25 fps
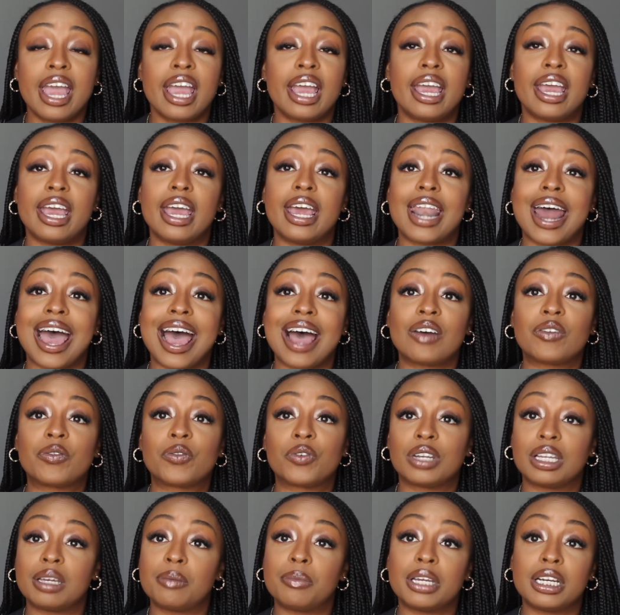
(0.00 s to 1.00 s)
And I've
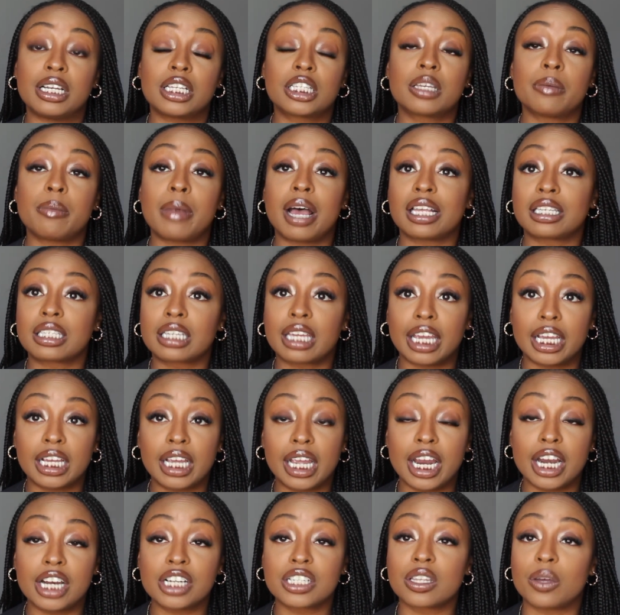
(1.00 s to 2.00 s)
really been into my skincare,